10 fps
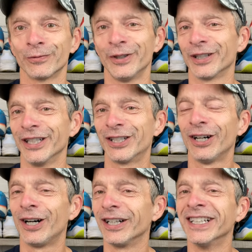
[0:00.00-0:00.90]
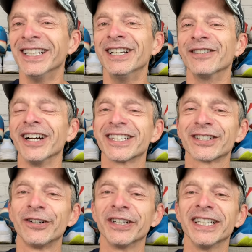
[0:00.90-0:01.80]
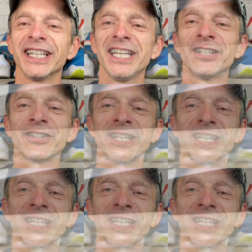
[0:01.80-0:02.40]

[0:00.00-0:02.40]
really tall, right? So in the heel, they